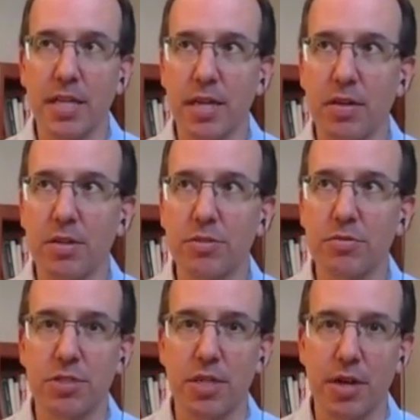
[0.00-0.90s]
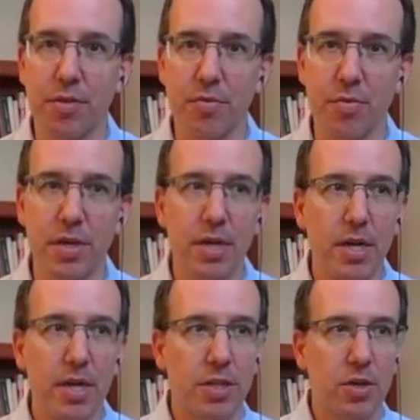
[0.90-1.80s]
And then I'll also just kind of throw the
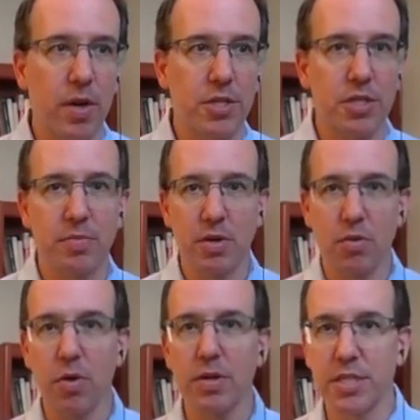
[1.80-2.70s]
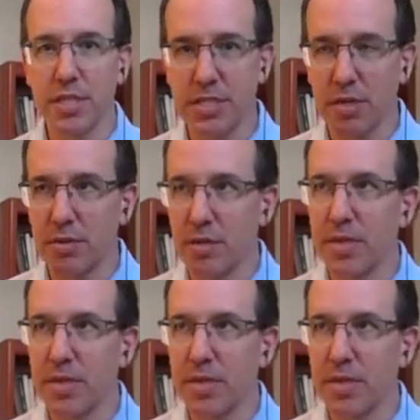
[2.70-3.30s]
question about quarantines out there,